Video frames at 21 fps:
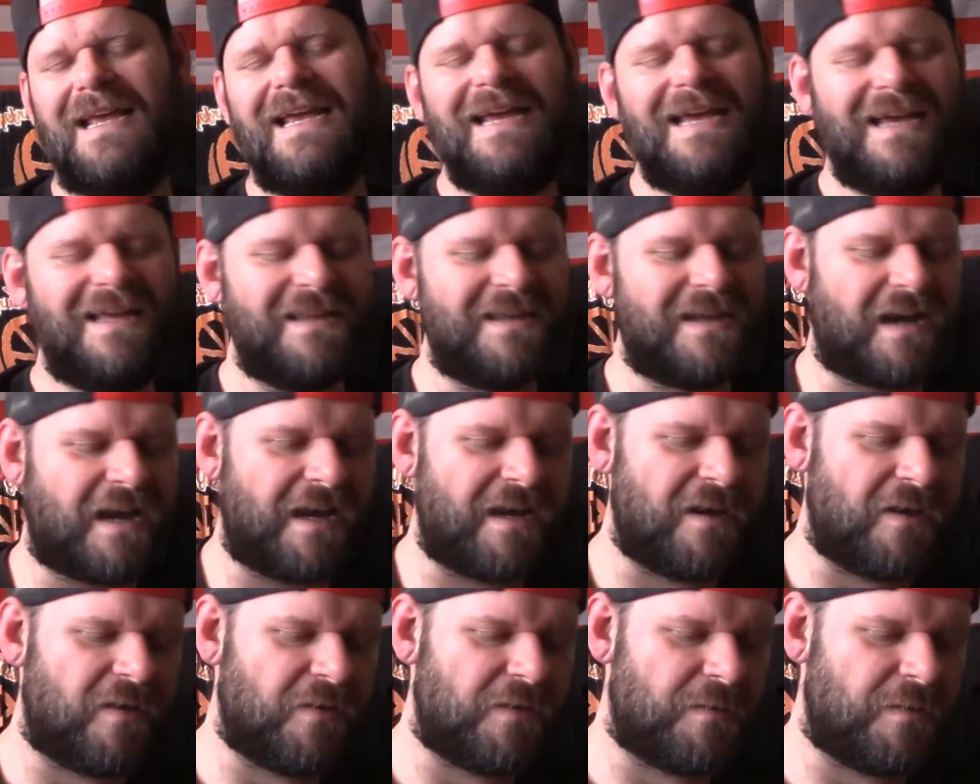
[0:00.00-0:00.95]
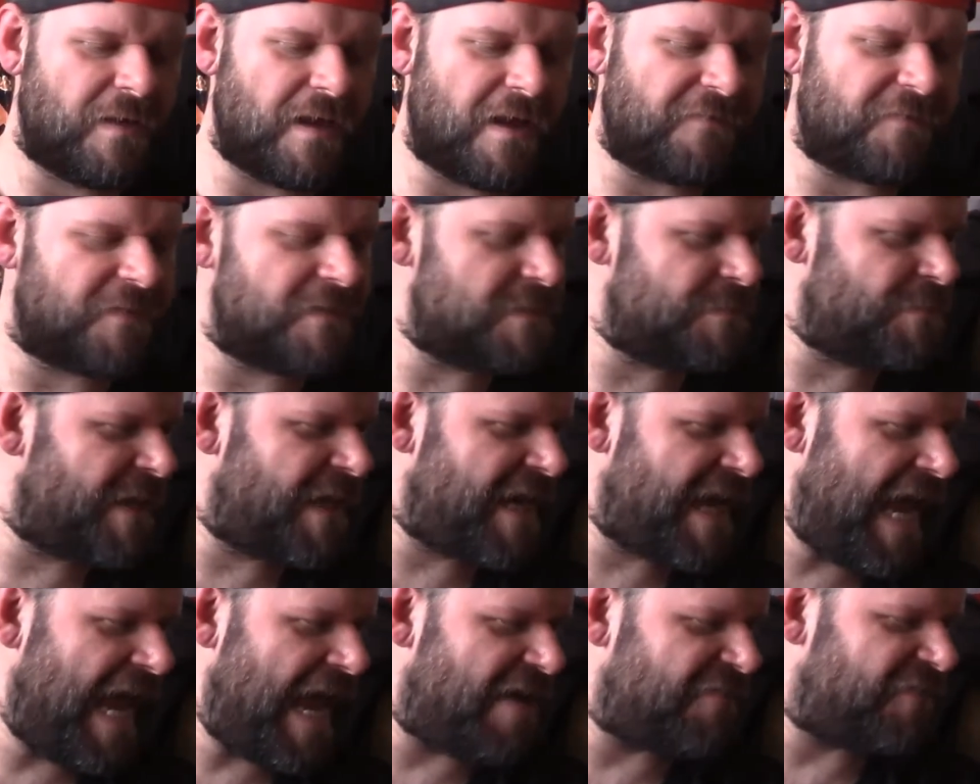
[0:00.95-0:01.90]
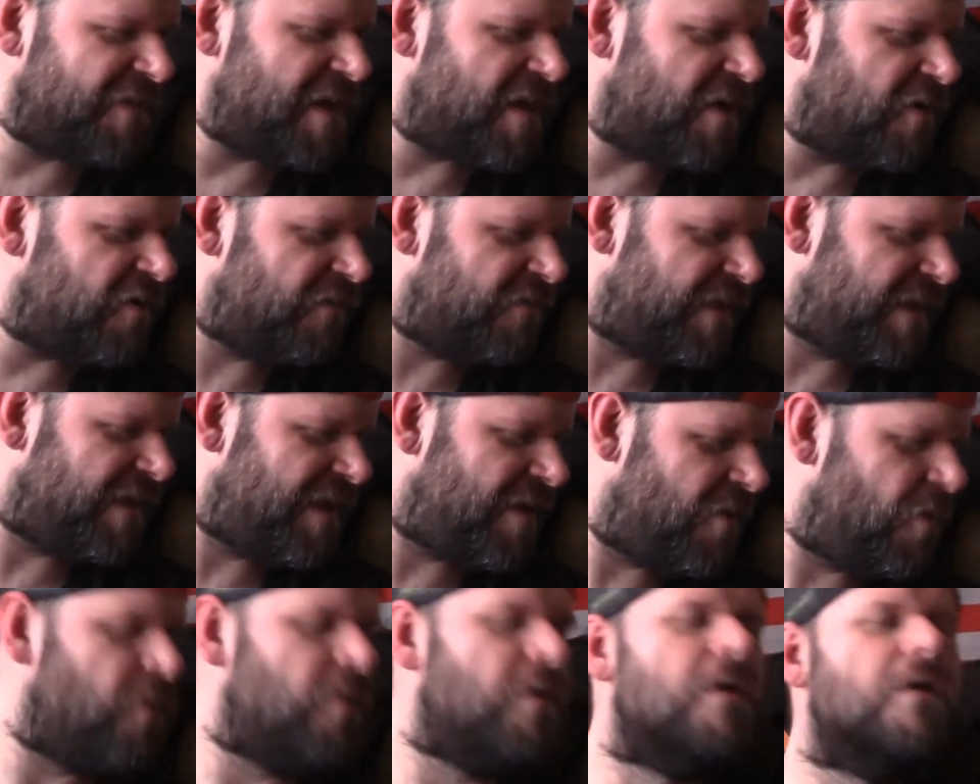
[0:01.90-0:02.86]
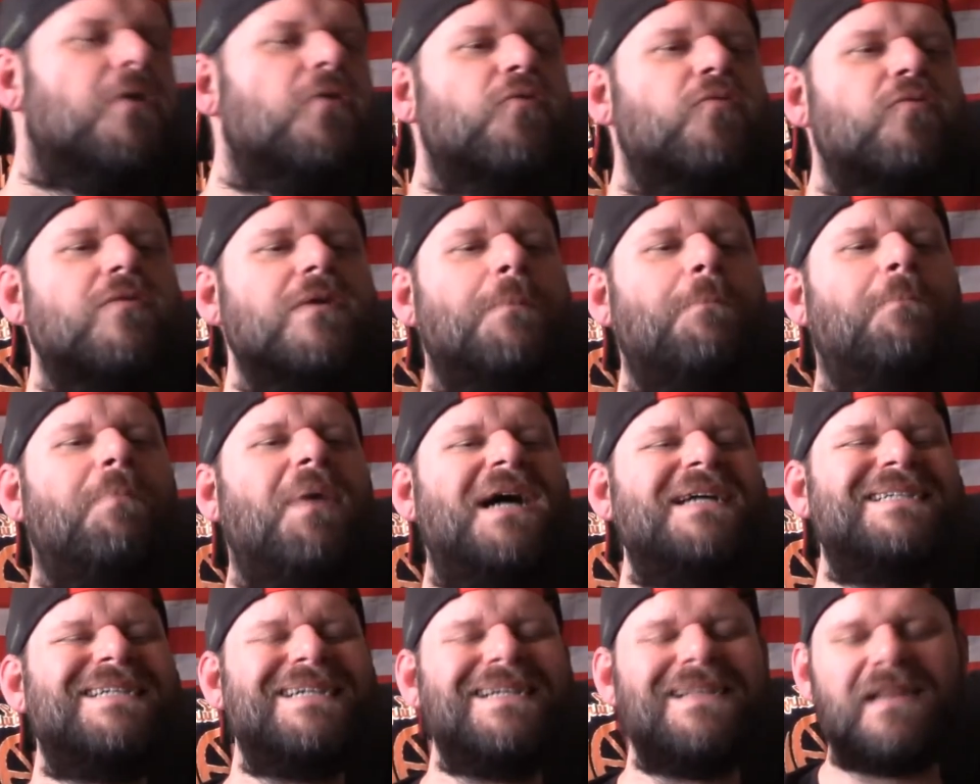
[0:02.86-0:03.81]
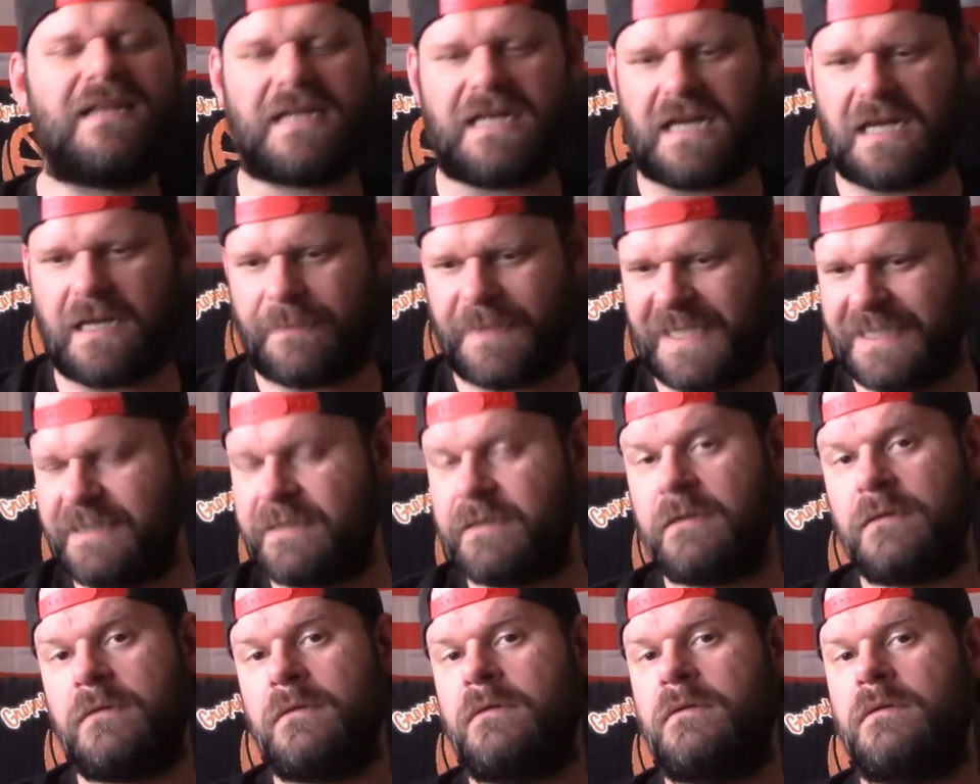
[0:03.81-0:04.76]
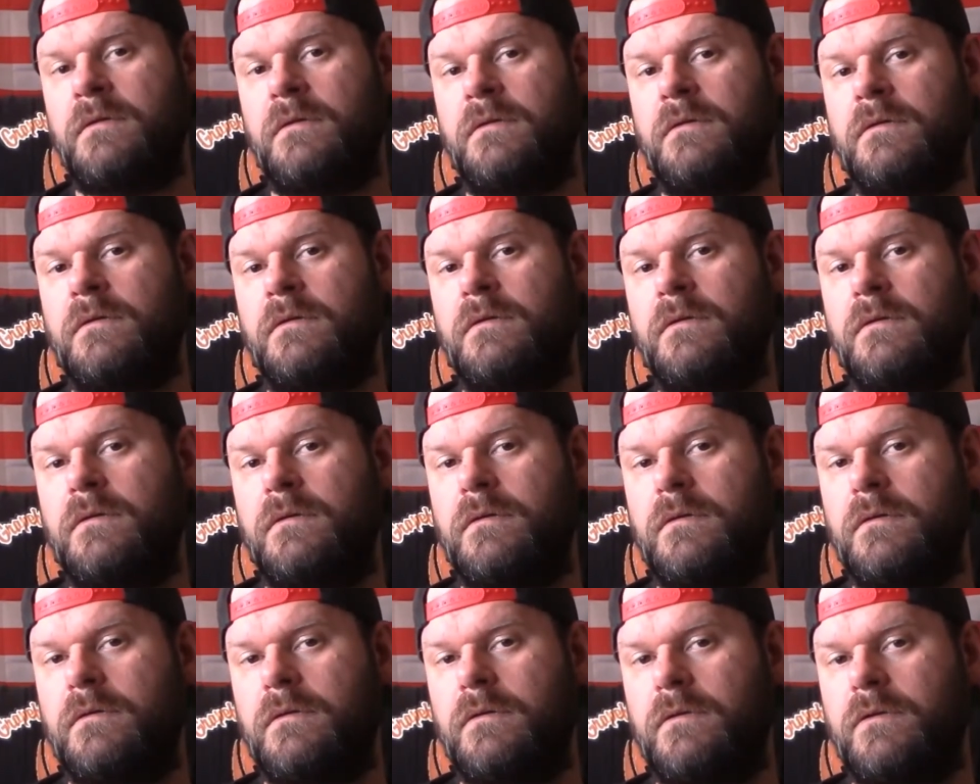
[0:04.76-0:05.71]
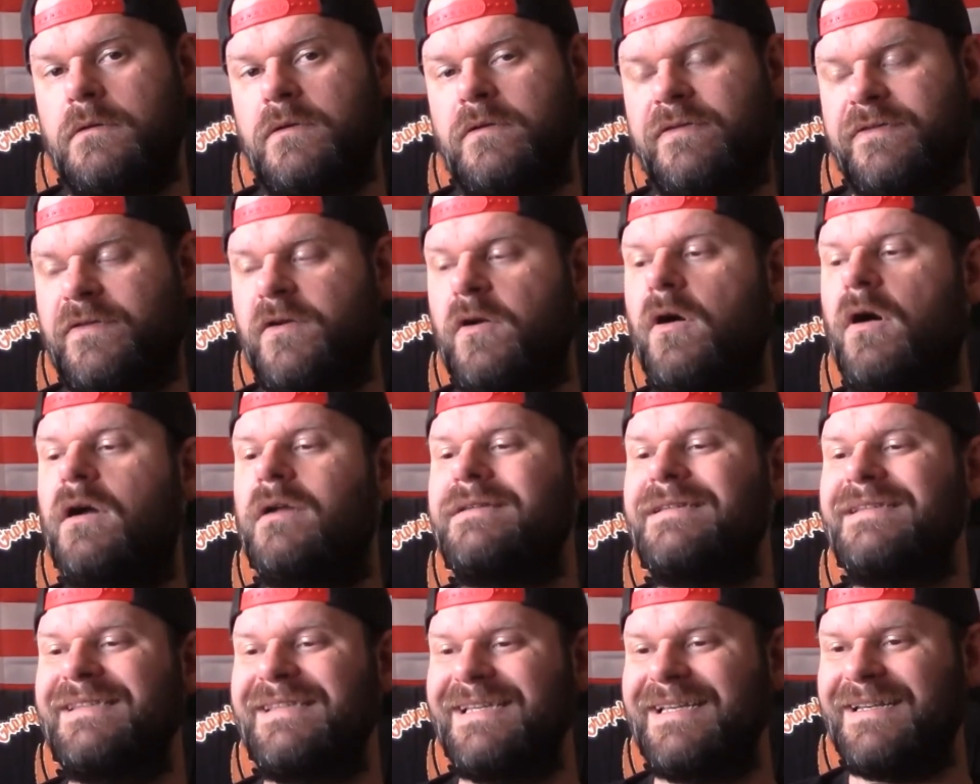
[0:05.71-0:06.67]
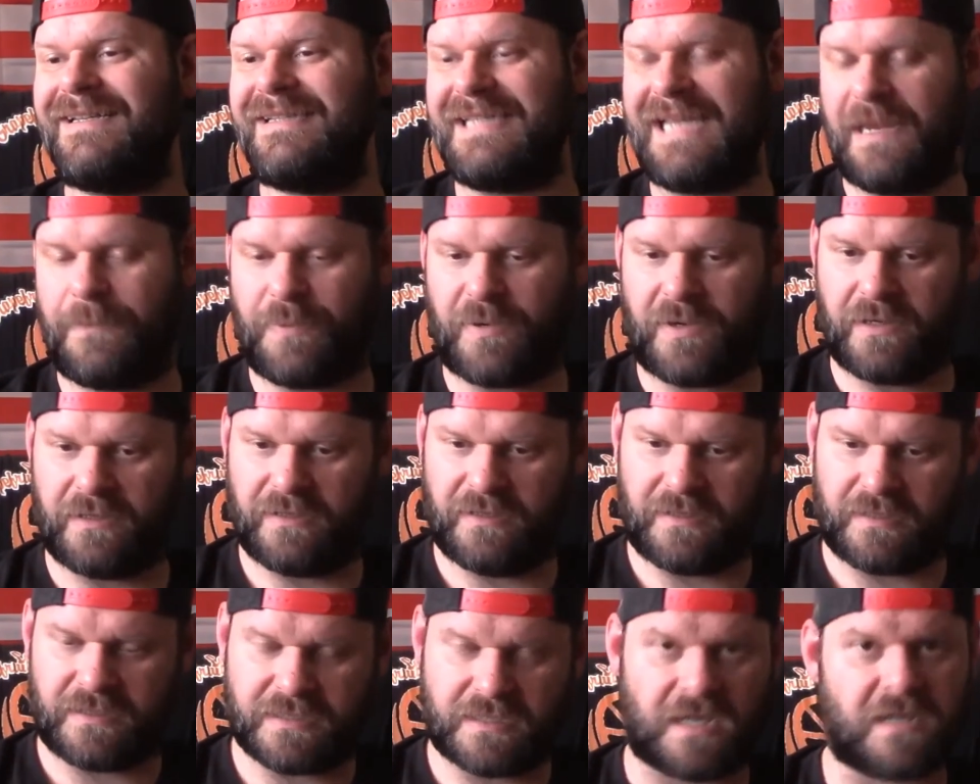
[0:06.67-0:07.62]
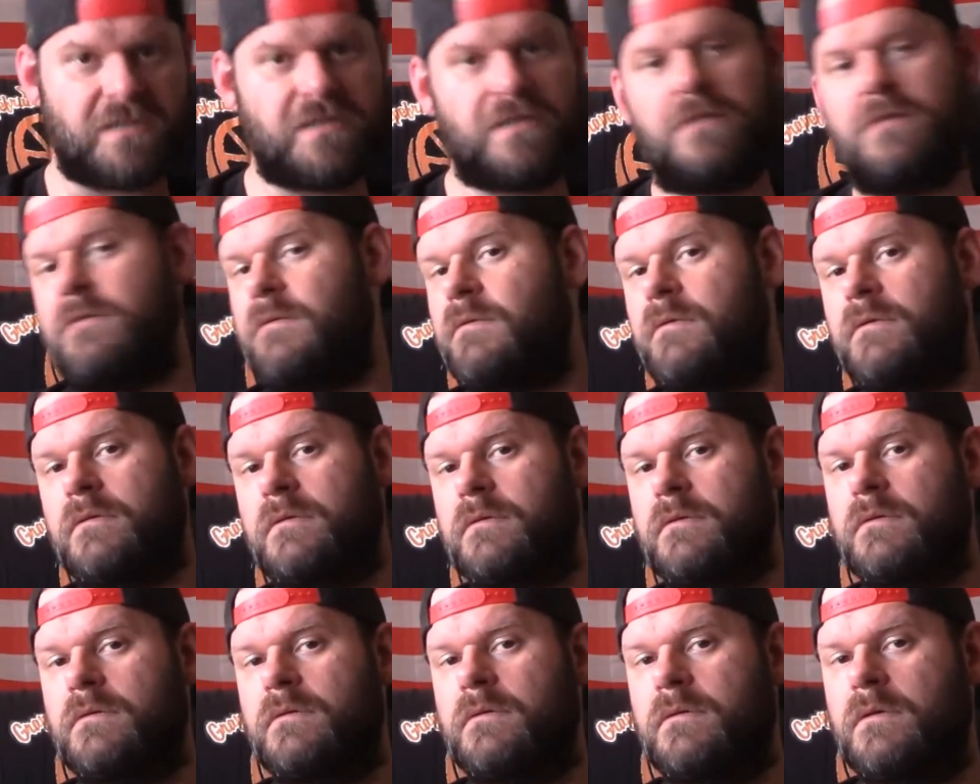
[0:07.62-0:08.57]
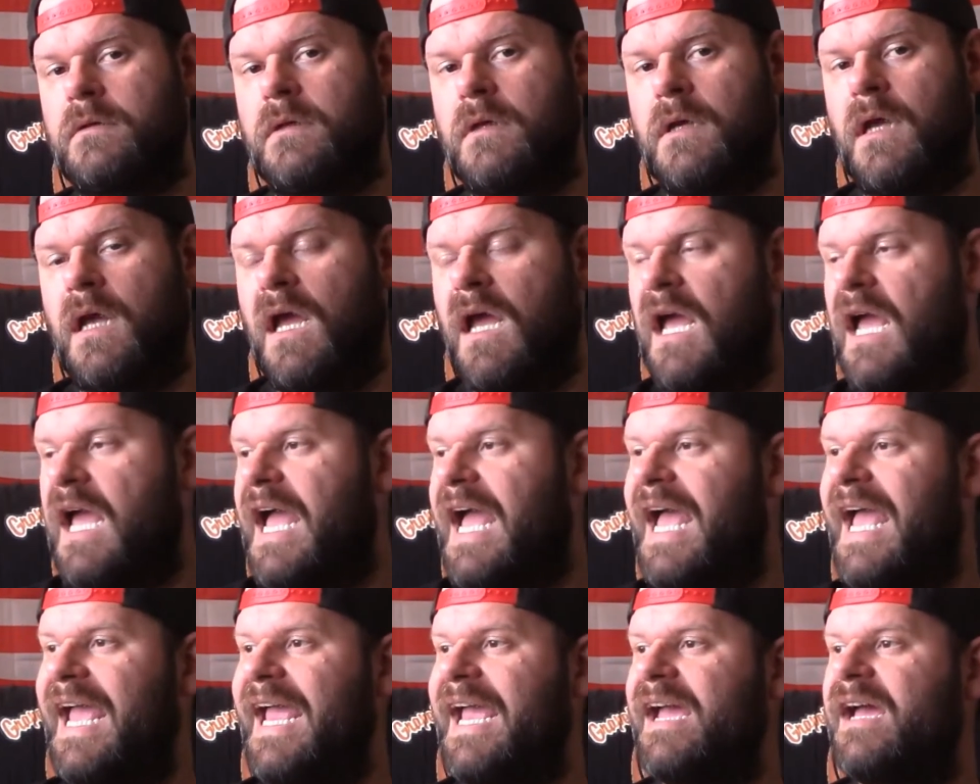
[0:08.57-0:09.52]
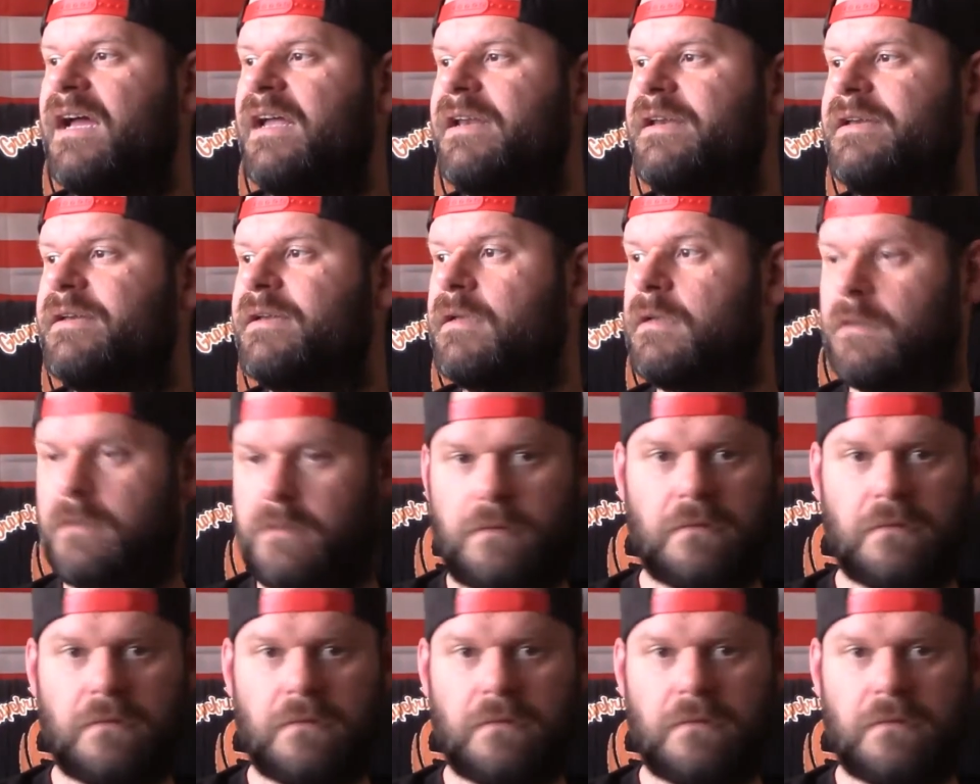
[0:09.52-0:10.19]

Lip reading: and then I go to the effort to make a half-an-hour video rebutting the comment for all to see to take part in the discussion. And